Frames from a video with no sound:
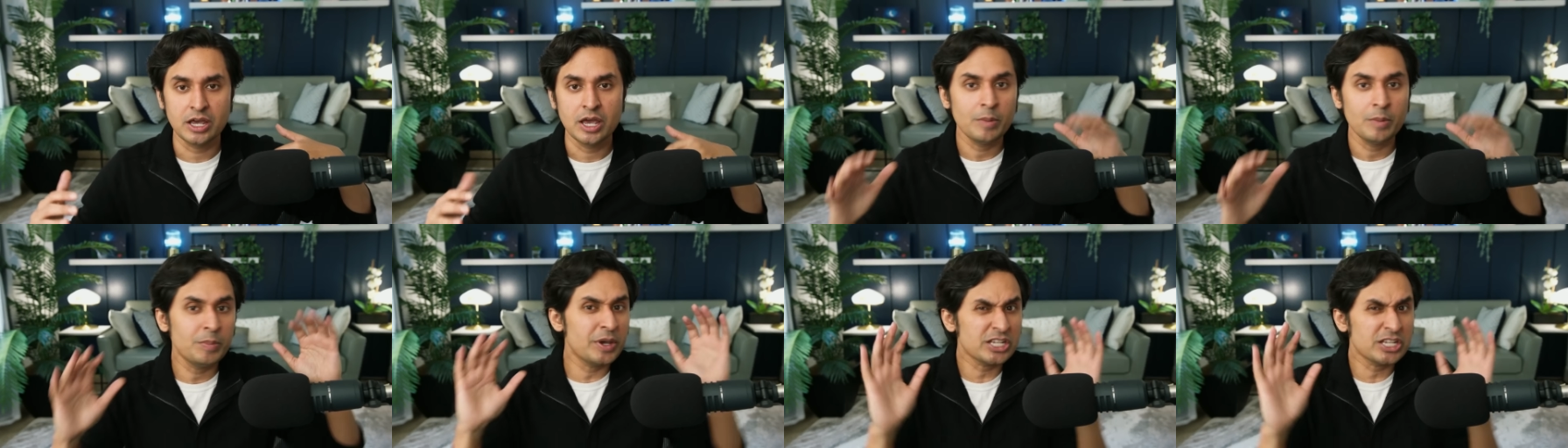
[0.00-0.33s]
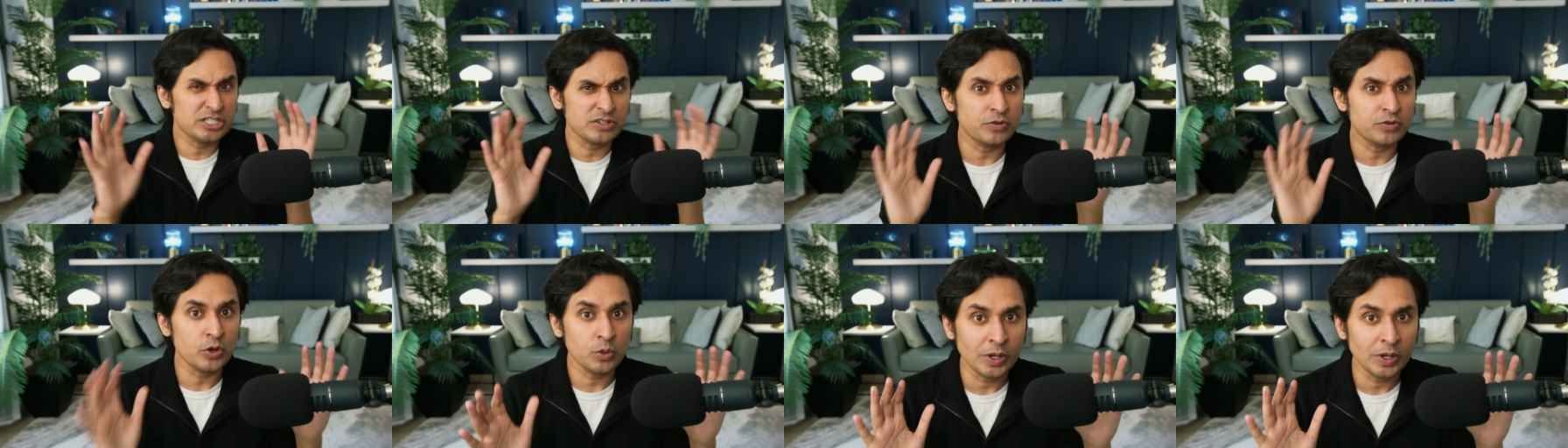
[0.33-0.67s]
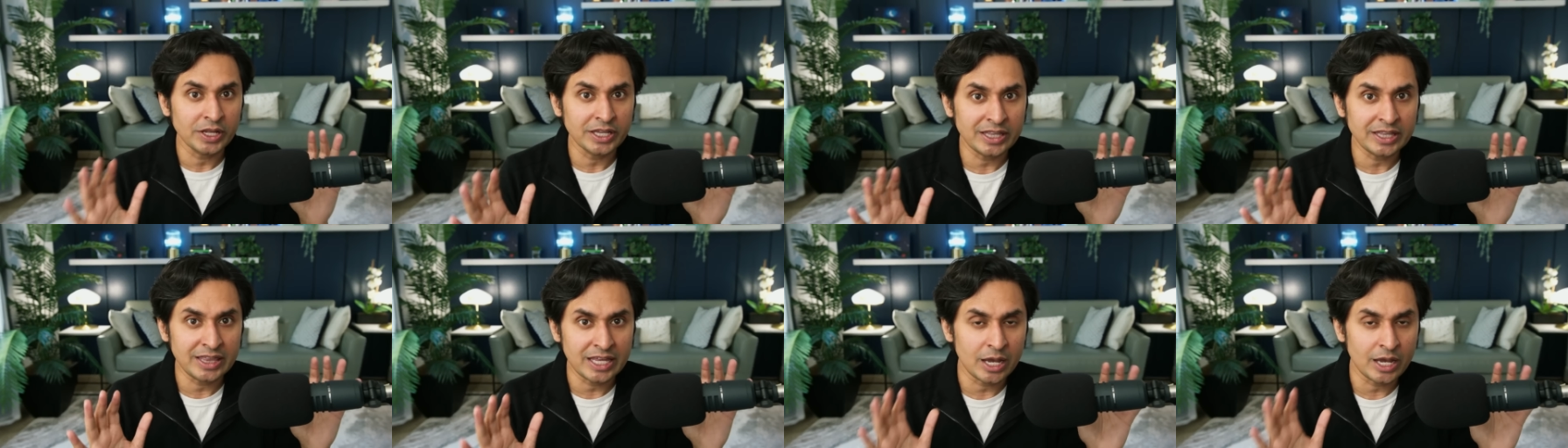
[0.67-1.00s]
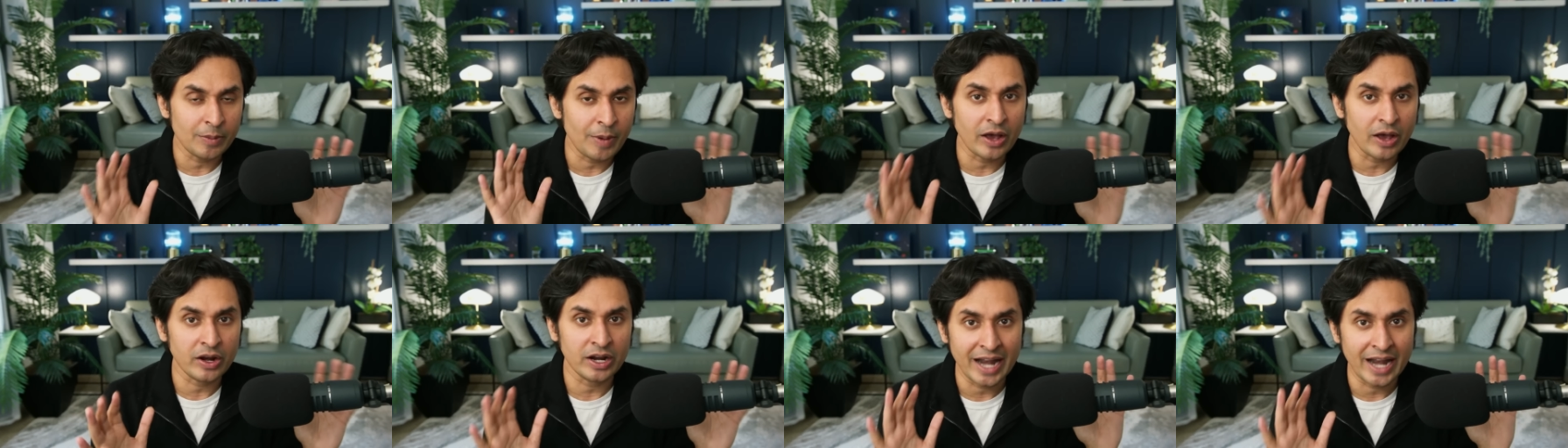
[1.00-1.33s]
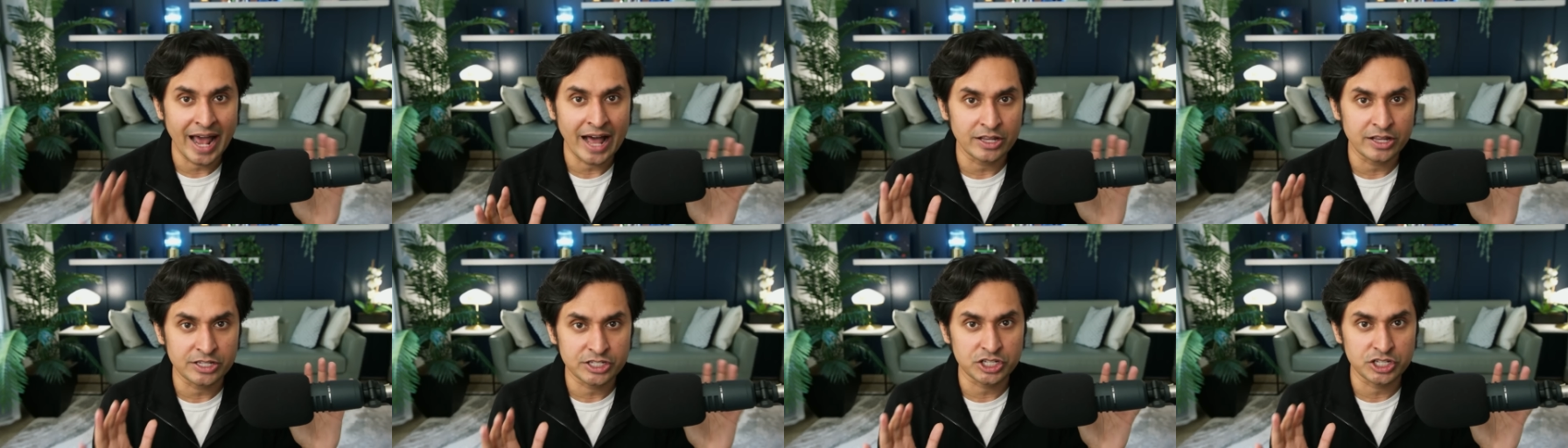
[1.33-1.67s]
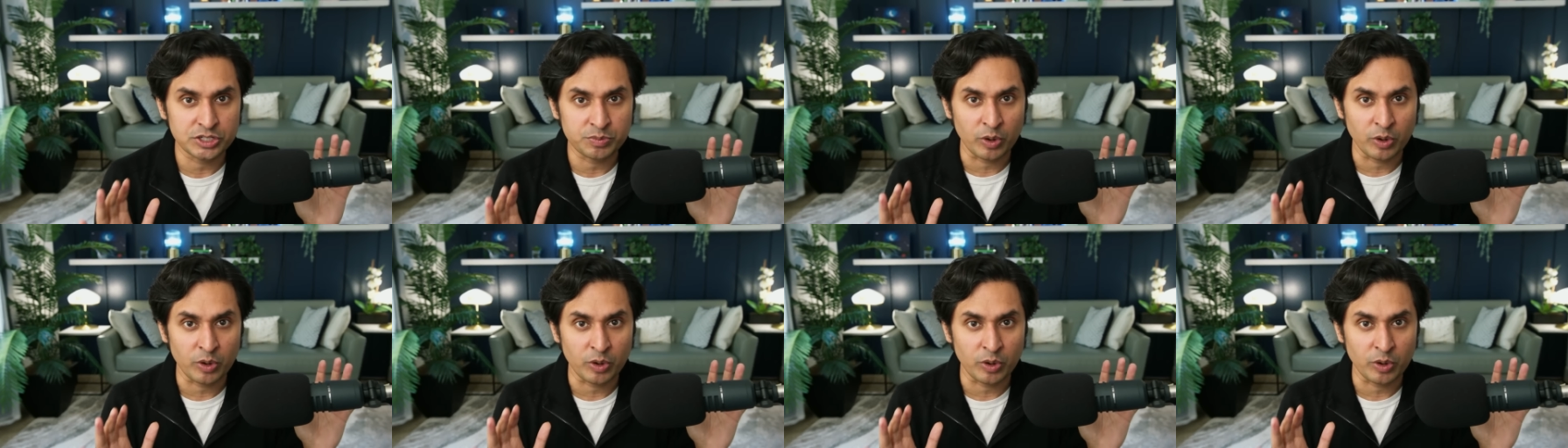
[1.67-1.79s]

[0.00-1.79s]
Because if you really think about analysis